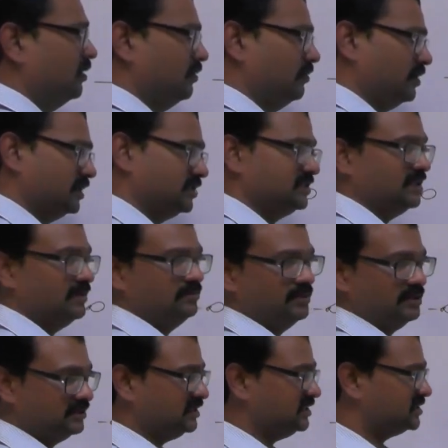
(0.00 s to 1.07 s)
For example,
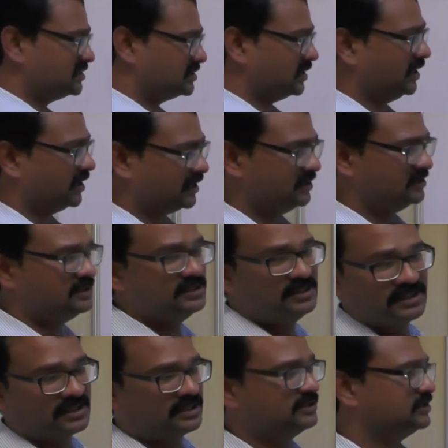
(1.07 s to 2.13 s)
just a
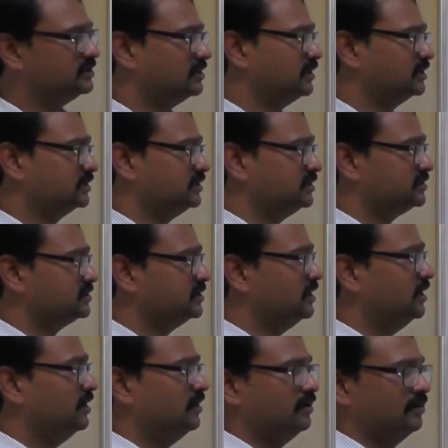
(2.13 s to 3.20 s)
consideration like this.
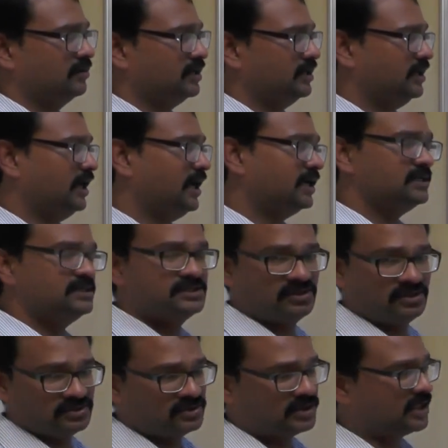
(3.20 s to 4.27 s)
Okay, angles
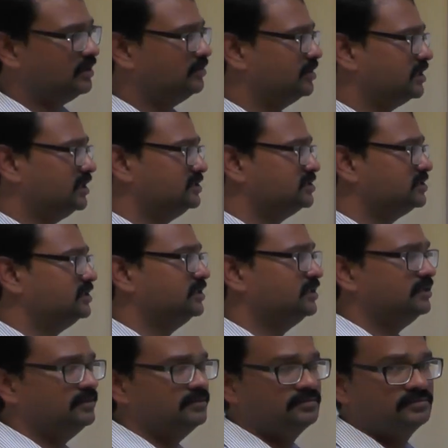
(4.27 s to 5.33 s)
also can be
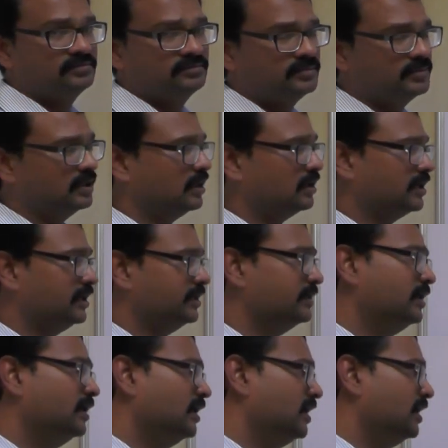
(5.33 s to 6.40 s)
considered, right?
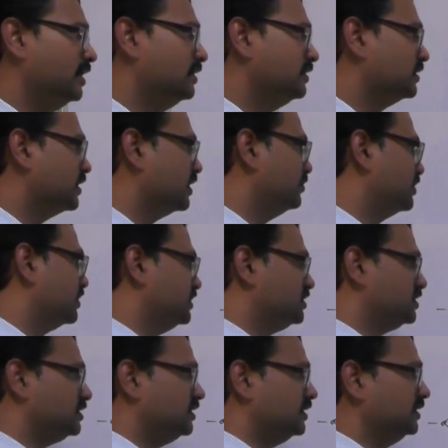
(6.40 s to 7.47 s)
Anything can be
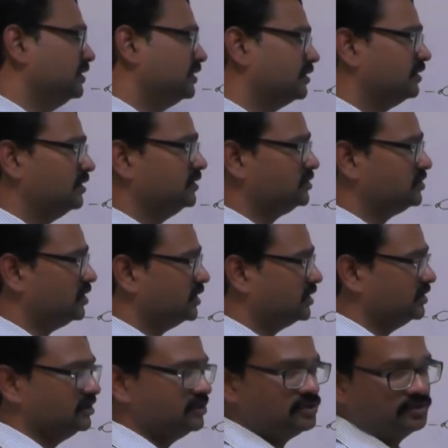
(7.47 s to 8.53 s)
considered here. That is not
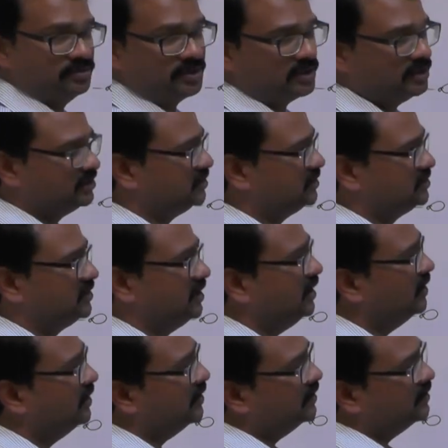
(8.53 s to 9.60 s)
an issue because it is
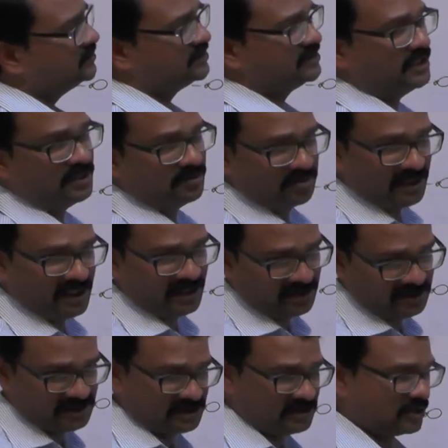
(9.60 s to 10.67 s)
a z plane,
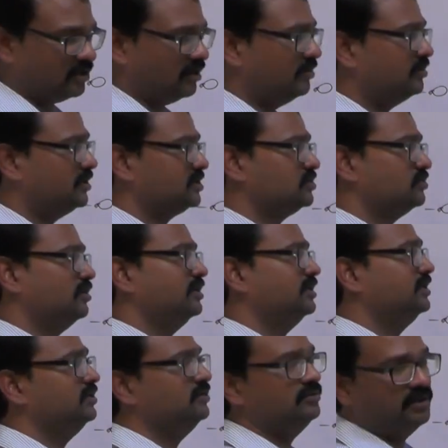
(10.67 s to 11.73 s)
which is a complex
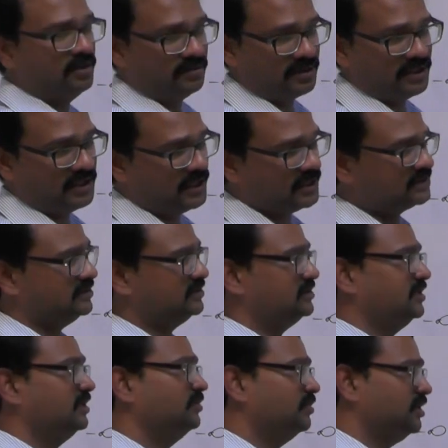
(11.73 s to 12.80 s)
quantity. You have real axis
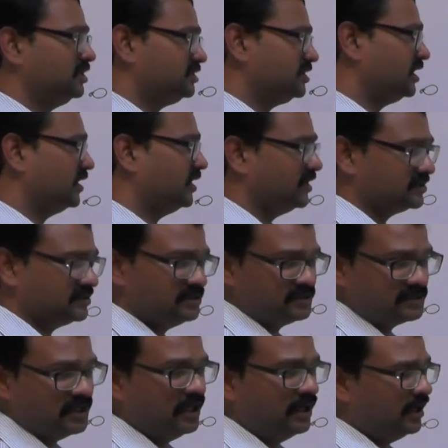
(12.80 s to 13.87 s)
and imaginary
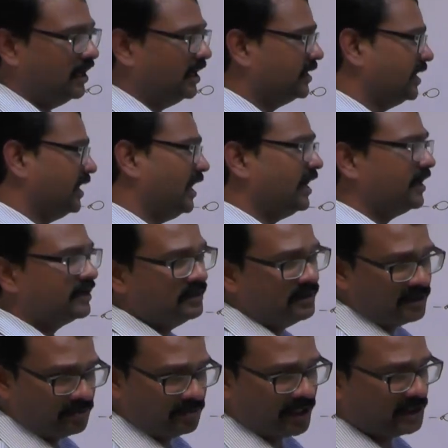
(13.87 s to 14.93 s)
axis, and angle
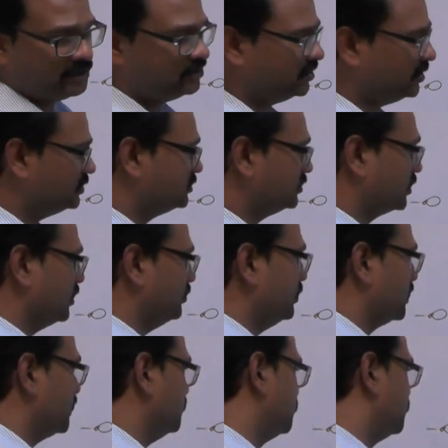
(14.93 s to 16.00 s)
and magnitude also can
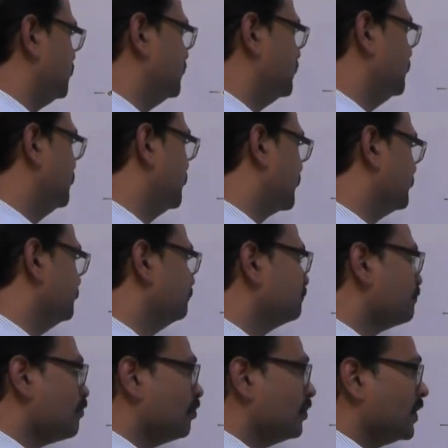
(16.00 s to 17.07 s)
be considered here.
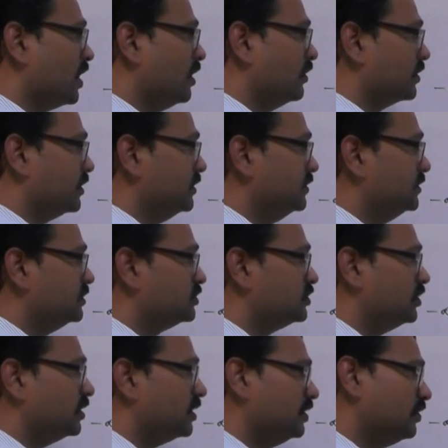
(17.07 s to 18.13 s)
Okay,
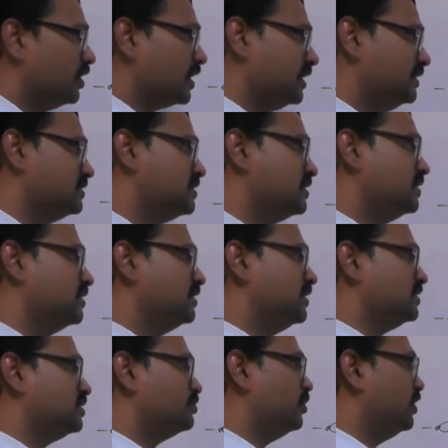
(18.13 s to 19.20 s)
so you are considering a
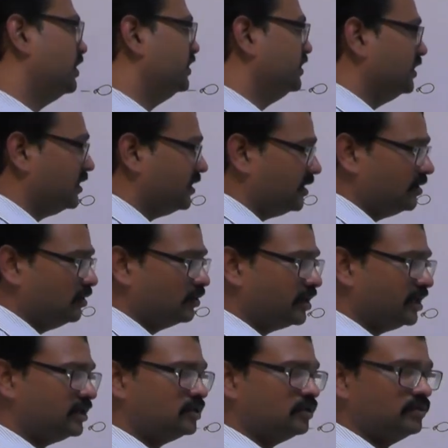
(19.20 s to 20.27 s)
test point here and
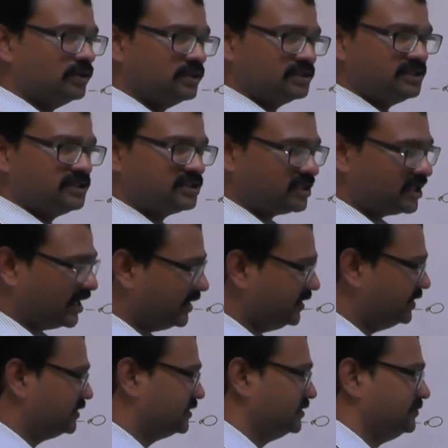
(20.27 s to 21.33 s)
looking towards its
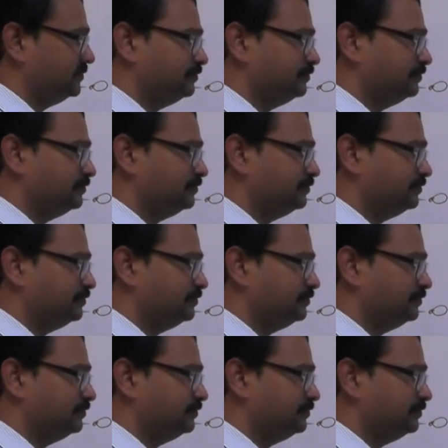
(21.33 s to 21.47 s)
right